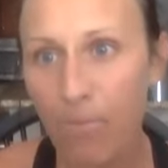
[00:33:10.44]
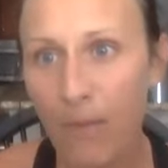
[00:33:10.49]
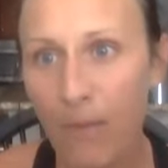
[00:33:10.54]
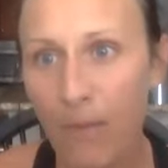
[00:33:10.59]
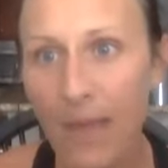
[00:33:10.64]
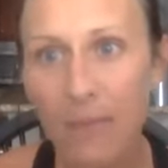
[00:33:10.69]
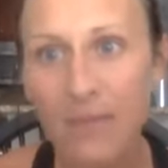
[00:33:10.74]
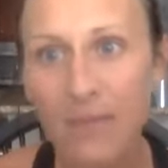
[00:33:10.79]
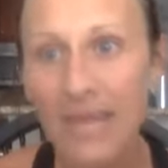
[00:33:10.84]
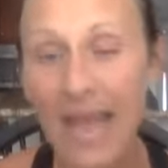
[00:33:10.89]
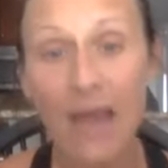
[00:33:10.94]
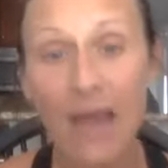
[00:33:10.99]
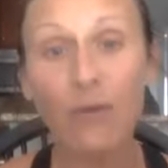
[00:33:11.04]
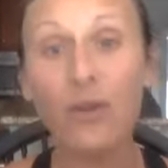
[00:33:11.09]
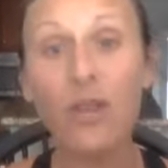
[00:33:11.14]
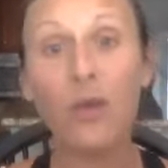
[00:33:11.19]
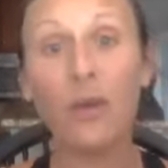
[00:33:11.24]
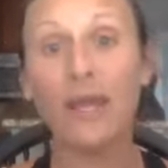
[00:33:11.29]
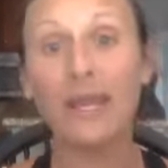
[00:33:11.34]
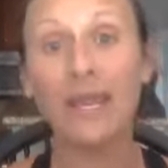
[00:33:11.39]
I mean, I don't
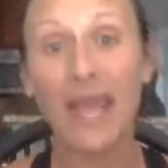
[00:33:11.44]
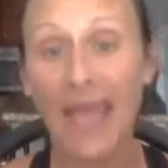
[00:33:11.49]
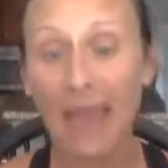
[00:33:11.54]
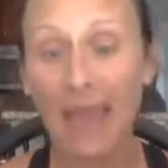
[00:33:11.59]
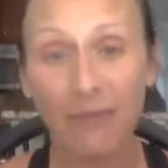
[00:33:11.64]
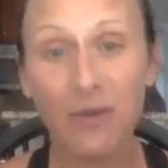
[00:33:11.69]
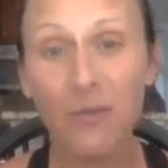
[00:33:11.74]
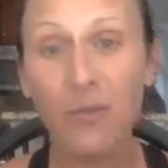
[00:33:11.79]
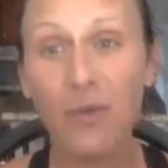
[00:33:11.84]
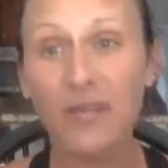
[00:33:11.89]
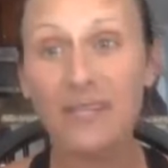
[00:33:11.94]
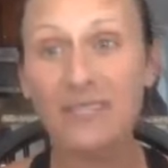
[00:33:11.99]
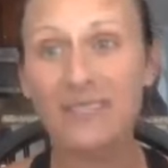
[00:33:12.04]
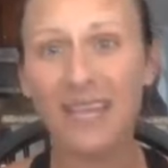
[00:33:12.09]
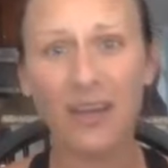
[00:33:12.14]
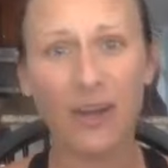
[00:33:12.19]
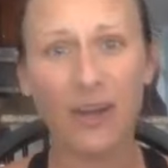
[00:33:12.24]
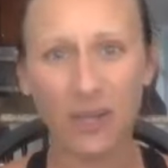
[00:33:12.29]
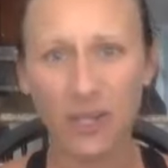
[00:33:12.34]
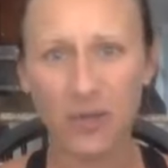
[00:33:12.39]
know. And everyone's
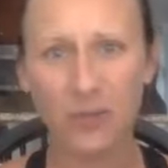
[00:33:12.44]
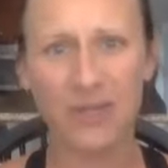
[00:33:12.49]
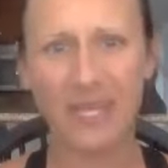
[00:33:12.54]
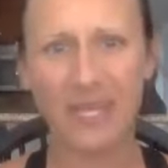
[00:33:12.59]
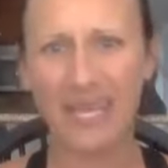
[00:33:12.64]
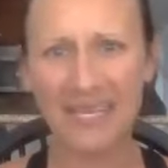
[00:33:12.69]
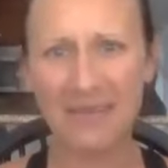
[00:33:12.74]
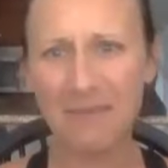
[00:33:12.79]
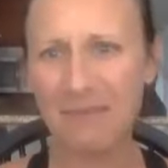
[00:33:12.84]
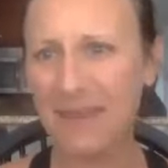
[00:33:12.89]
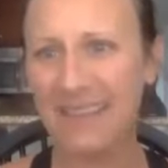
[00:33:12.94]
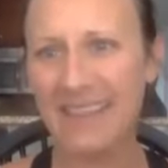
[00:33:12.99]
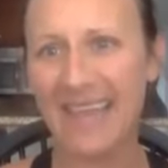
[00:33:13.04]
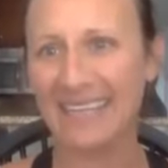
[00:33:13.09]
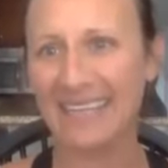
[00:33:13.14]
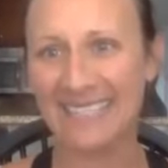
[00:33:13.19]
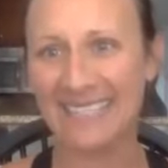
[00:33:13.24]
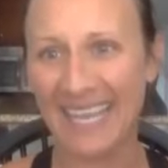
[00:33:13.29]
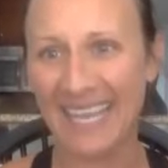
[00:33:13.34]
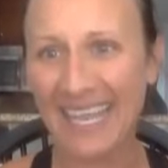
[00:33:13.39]
like, are you kidding me?
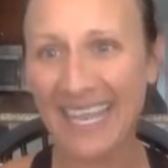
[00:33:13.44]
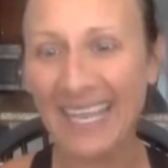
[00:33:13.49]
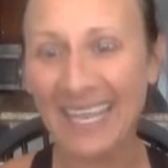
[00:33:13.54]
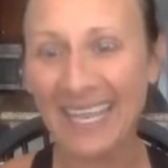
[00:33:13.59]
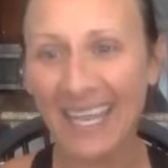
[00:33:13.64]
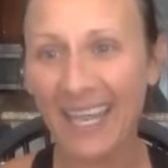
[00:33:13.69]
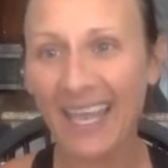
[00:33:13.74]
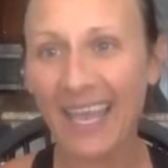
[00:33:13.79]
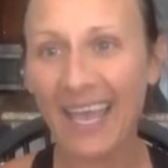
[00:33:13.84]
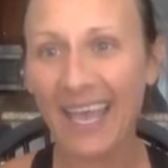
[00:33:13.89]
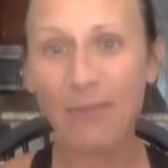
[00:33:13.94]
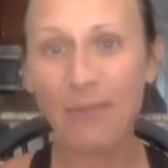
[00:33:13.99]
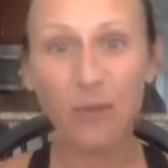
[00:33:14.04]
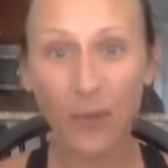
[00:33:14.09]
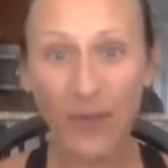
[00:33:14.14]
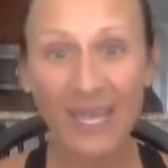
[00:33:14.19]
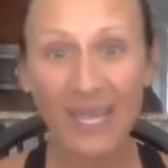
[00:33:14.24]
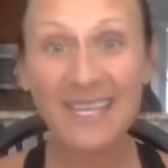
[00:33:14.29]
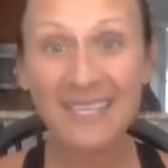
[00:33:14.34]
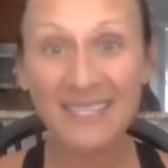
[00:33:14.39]
That's it? I mean,
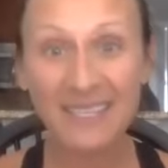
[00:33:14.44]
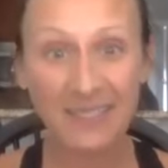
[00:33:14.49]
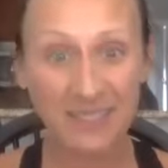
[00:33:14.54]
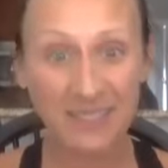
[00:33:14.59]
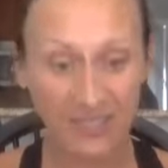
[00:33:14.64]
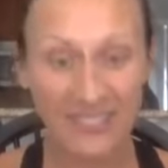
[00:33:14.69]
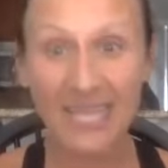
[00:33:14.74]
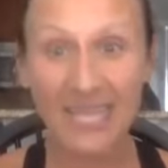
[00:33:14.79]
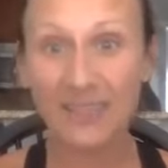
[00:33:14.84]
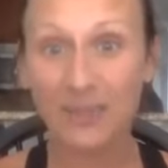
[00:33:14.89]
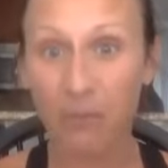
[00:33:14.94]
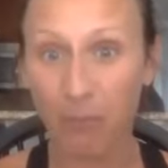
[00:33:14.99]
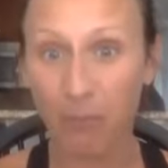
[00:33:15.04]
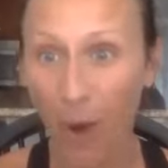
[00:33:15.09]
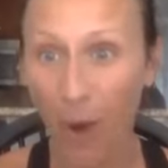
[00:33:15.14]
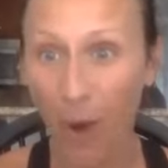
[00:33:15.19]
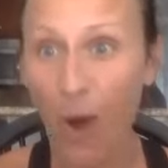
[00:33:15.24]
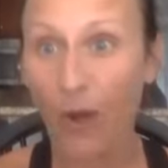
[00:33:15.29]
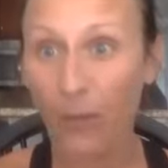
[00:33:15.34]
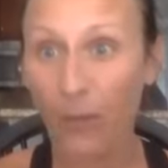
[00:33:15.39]
we get to set the
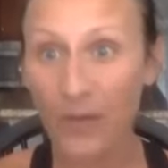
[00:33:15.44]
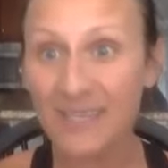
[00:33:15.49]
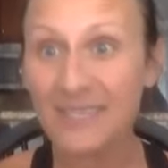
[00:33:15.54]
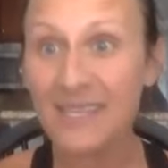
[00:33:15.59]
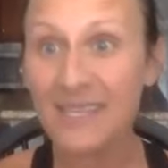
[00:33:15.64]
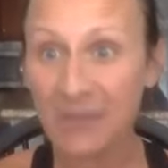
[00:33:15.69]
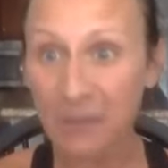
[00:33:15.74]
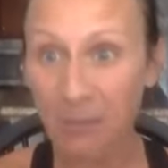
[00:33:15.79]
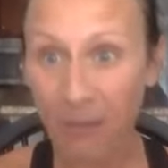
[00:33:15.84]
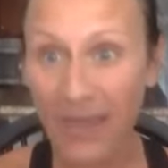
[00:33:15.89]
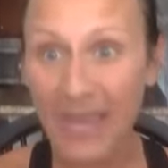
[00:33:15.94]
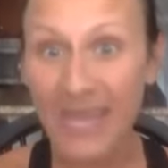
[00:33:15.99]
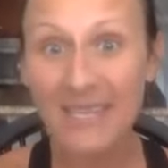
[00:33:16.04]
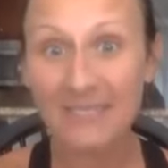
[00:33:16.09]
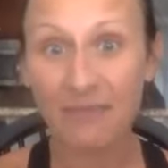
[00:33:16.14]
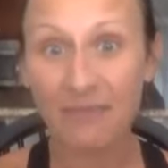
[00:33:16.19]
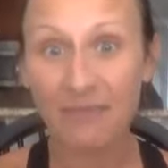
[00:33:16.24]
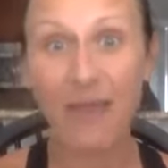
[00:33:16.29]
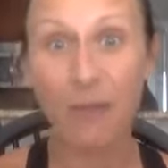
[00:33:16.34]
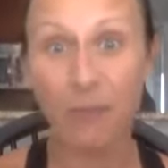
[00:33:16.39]
bar. We set the
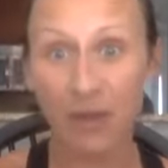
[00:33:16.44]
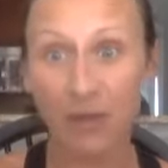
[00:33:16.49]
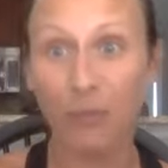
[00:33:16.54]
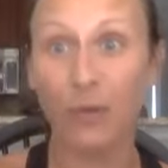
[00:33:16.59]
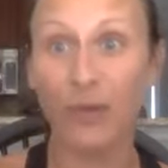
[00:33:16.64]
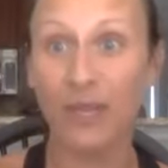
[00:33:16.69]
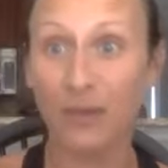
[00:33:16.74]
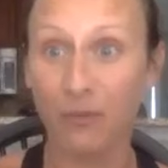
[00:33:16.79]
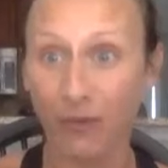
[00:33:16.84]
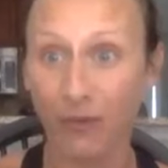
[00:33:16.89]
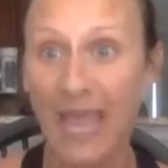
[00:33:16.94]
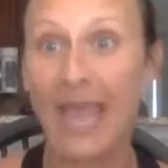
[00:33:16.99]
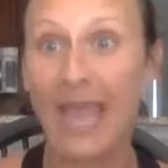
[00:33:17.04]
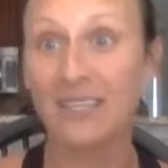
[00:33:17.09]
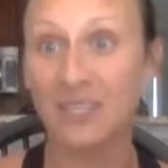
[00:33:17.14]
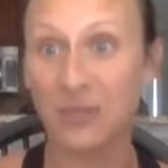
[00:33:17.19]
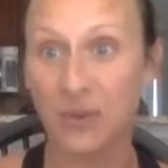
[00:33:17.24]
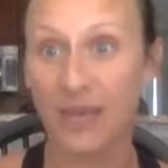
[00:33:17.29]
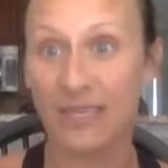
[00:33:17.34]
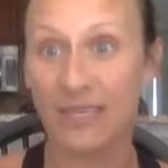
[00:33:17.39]
pace of how people can
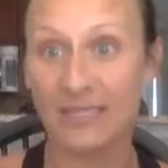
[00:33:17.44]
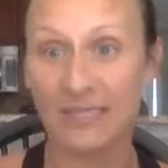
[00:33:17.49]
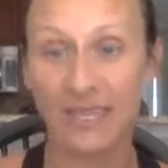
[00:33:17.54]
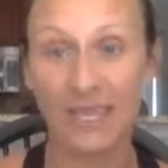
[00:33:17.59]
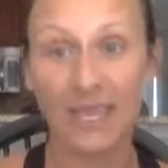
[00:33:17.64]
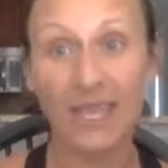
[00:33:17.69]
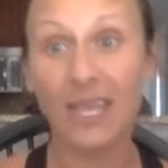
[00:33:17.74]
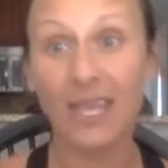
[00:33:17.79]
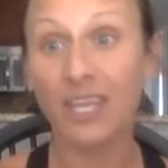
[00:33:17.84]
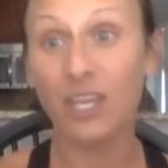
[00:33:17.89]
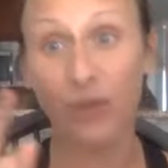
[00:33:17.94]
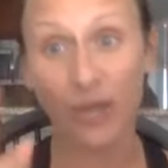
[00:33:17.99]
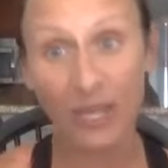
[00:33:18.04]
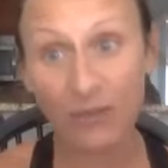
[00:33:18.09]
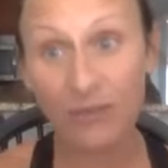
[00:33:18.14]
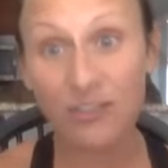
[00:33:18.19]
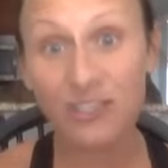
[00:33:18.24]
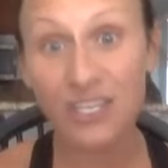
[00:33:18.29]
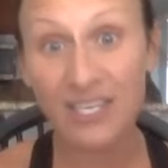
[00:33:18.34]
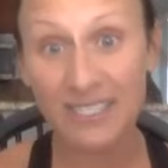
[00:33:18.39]
react to us. Your
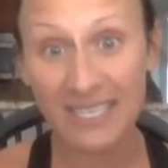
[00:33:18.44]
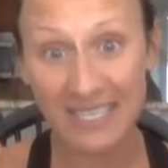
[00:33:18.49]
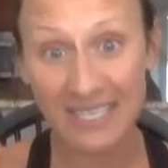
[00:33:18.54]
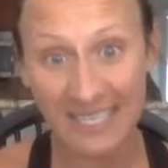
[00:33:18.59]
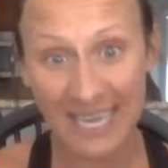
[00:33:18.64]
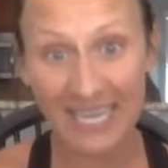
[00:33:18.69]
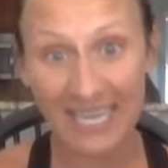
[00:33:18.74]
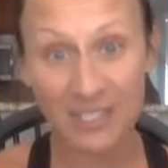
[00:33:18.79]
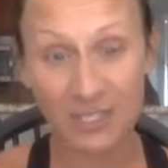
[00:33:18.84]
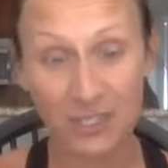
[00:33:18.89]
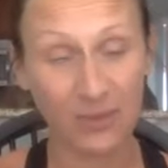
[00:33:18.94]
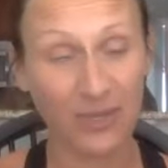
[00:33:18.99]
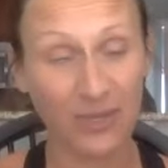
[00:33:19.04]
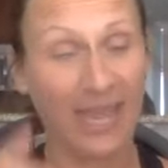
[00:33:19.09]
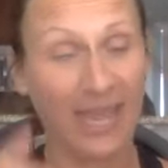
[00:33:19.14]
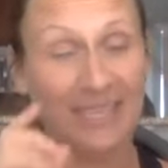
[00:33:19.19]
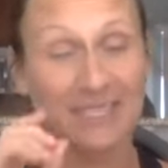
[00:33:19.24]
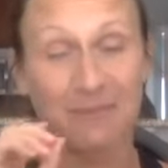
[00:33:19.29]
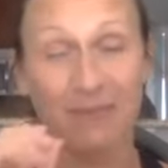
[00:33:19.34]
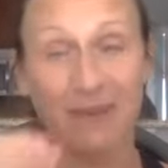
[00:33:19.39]
energy is contagious, you
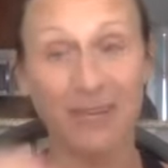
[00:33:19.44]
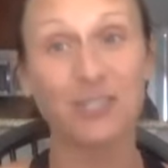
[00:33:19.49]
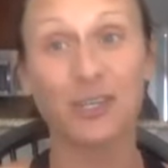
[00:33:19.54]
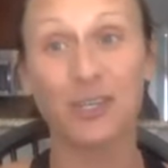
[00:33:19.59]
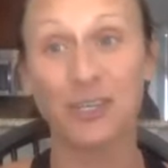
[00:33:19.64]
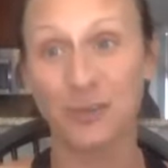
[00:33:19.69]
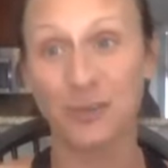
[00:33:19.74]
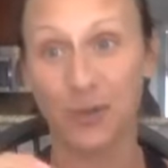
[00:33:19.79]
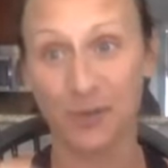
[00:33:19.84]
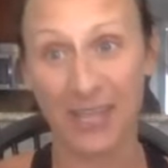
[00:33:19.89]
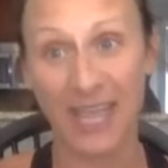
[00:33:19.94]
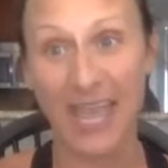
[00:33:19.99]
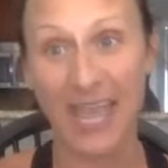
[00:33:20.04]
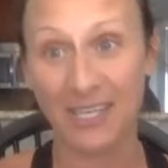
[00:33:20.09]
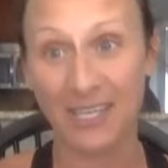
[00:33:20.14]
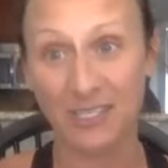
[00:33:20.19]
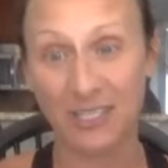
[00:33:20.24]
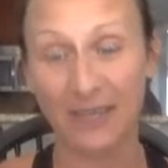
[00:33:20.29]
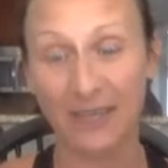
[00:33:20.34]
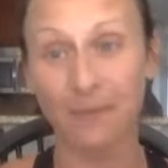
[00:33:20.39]
guys. Make sure it's worth
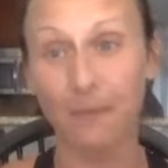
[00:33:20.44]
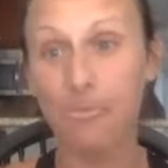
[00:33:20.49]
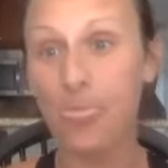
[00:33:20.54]
catching.